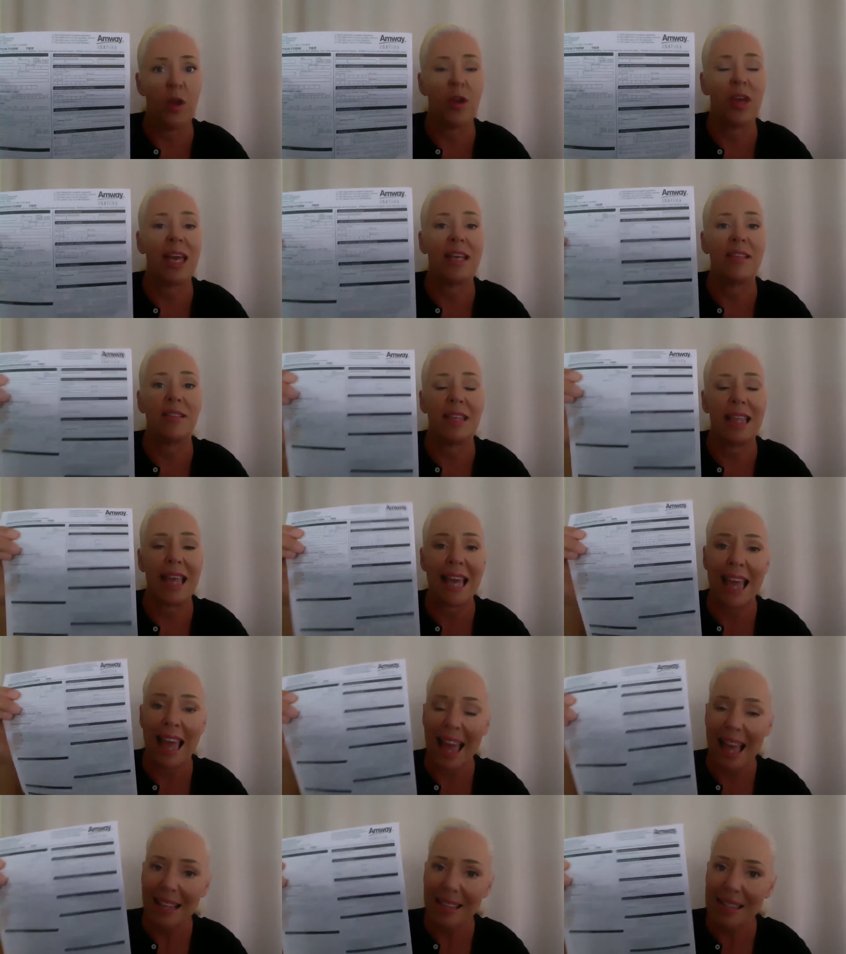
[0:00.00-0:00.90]
Okay, so they
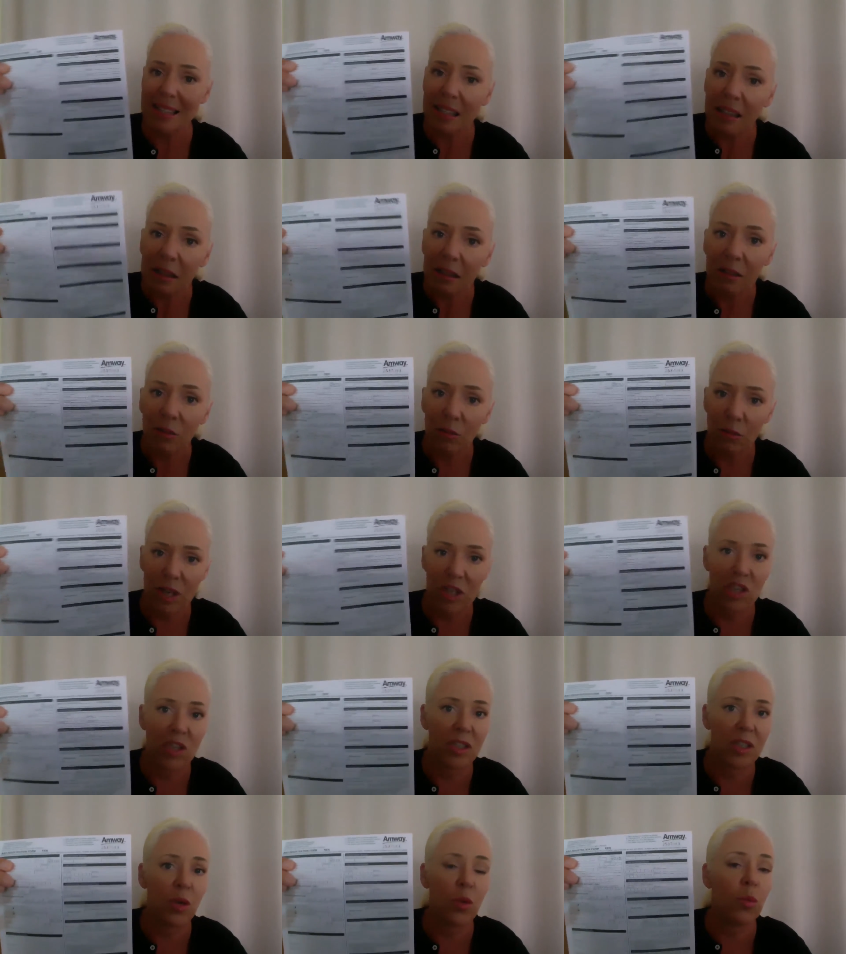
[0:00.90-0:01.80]
can still
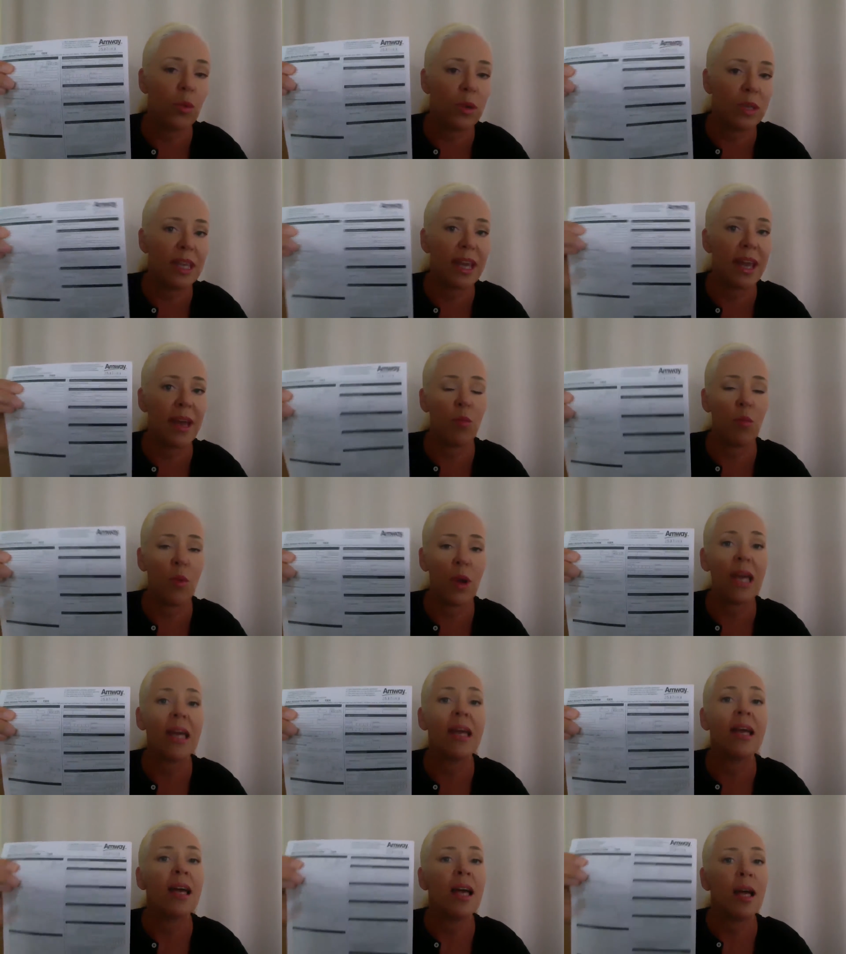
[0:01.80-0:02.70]
register with
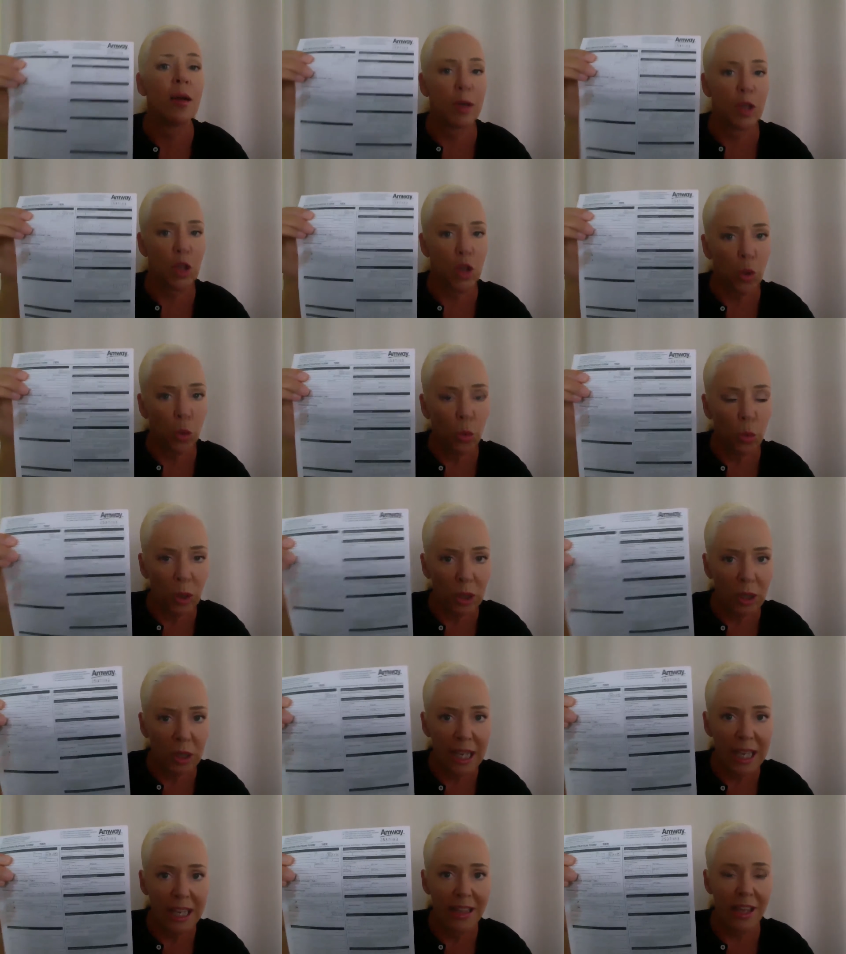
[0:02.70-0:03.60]
Amway, but you
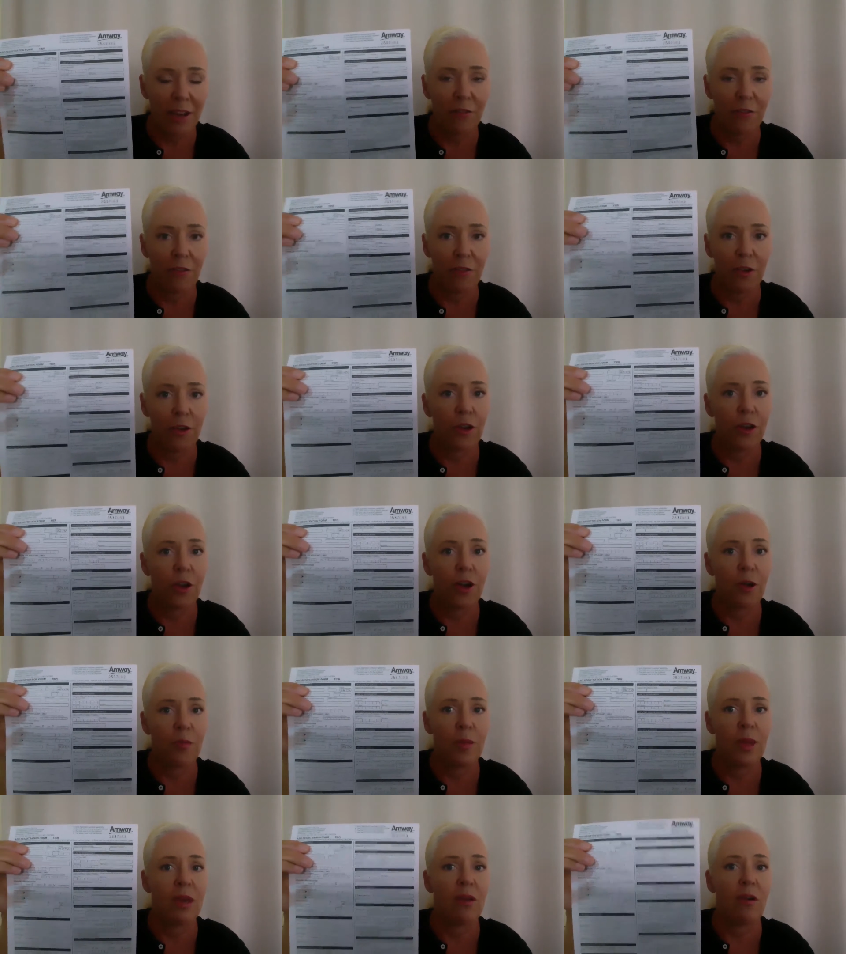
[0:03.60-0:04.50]
will need that
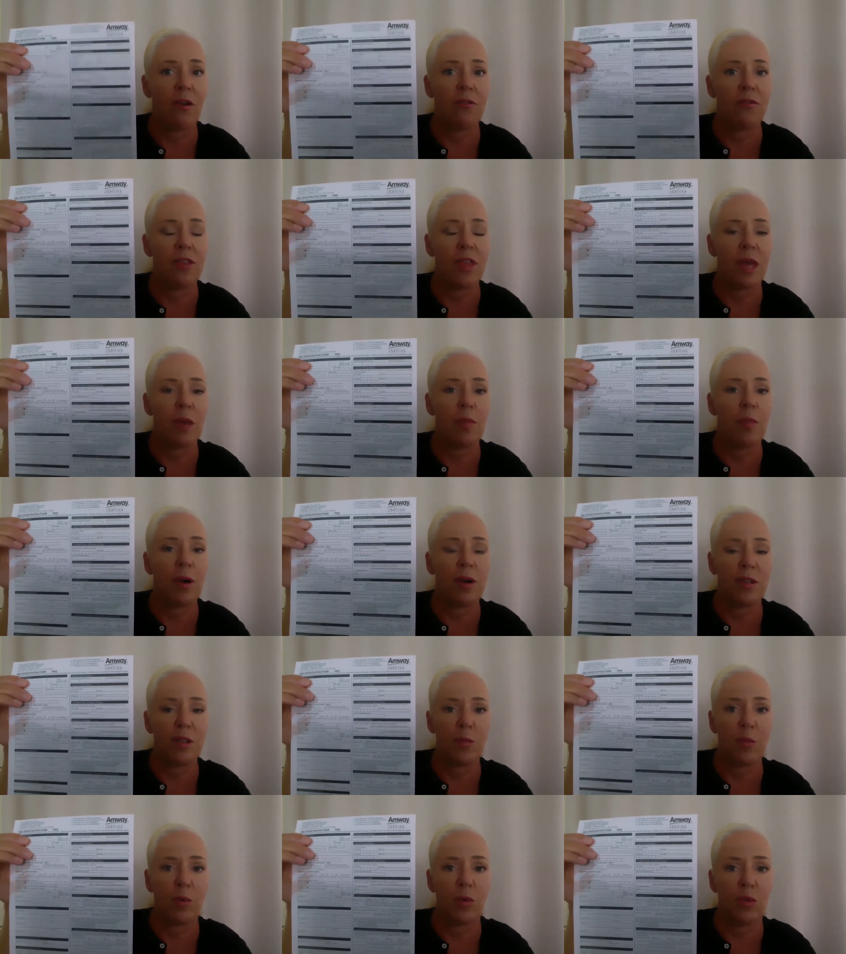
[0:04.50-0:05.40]
photocopy of their
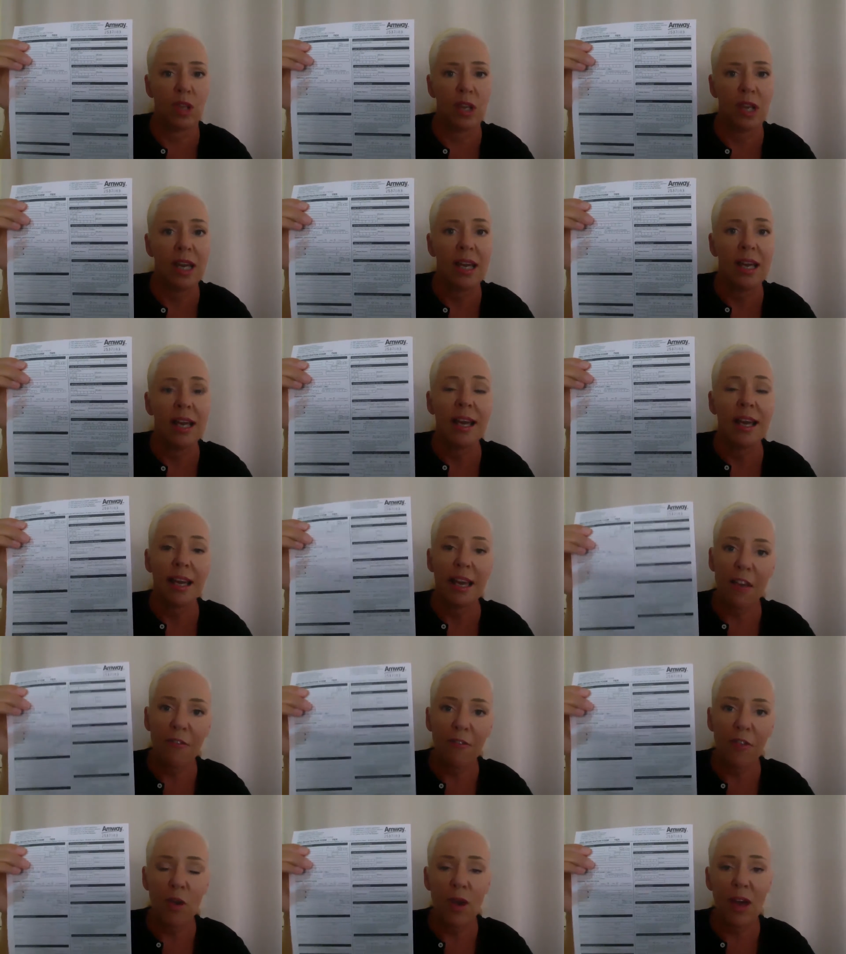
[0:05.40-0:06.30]
passport.
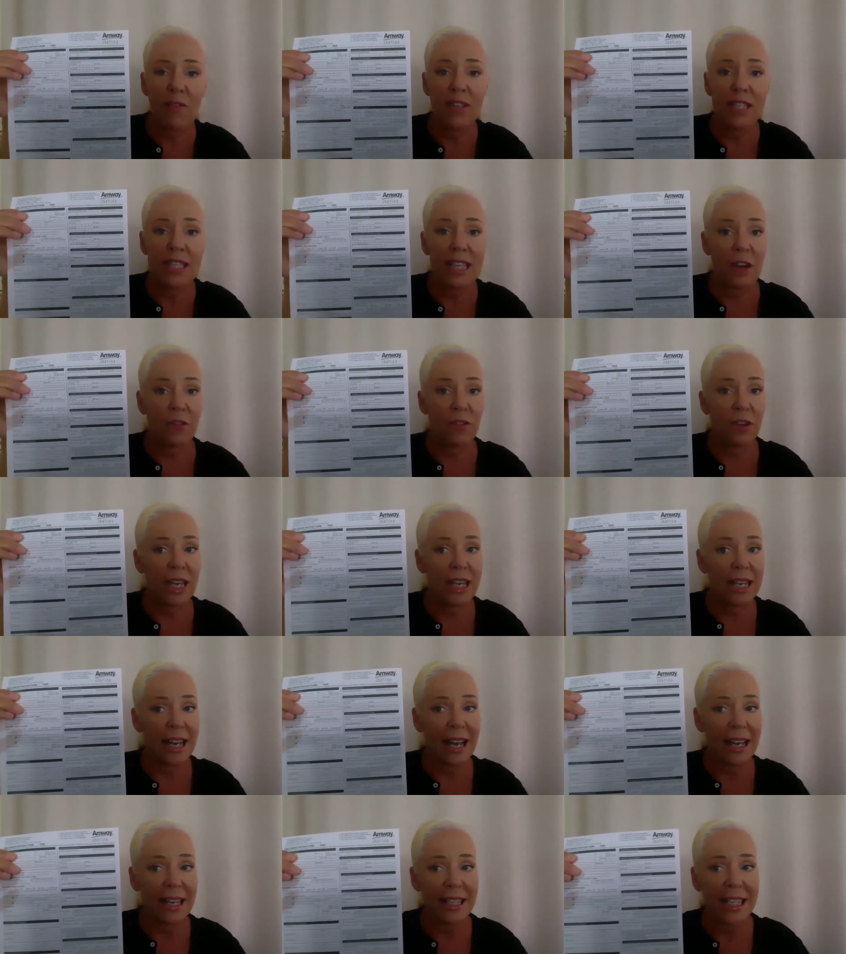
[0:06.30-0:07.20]
If you have a South
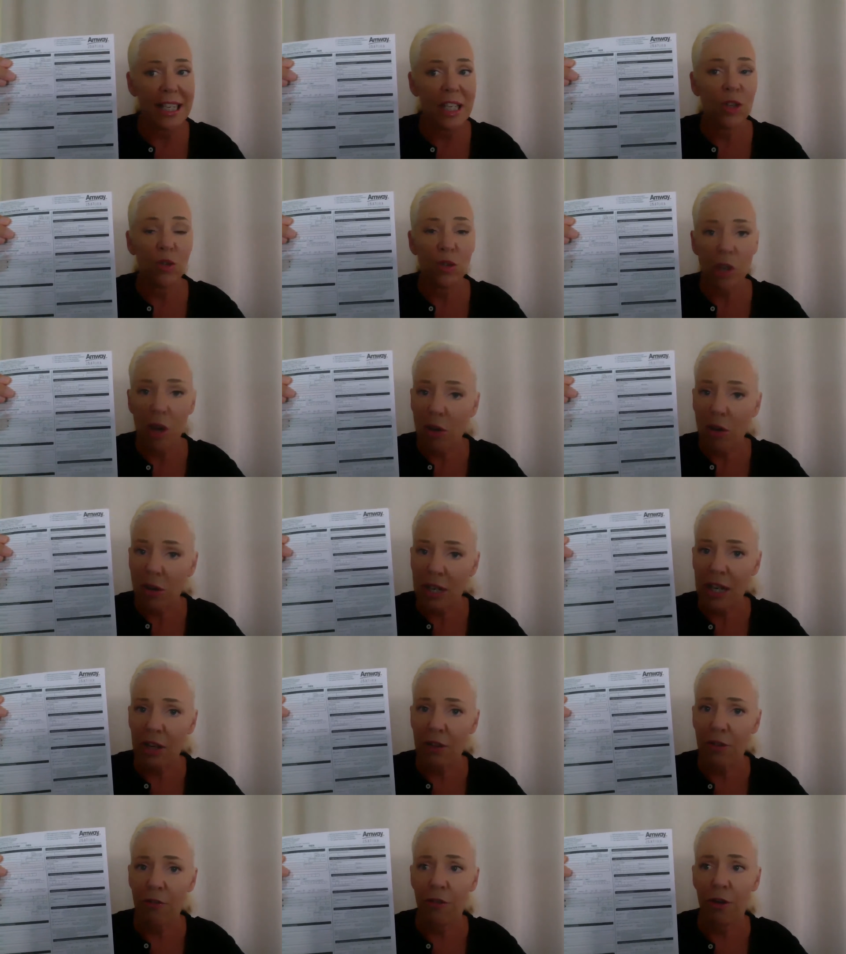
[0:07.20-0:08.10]
African ID, you don't
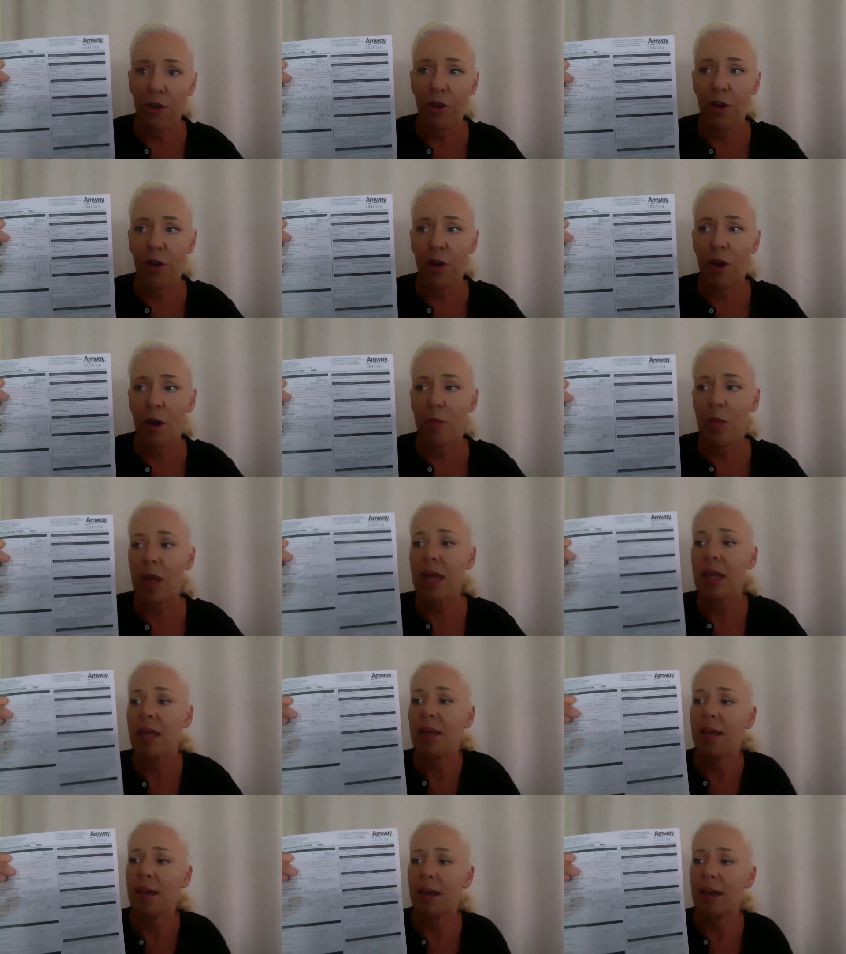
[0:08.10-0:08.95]
need a photocopy.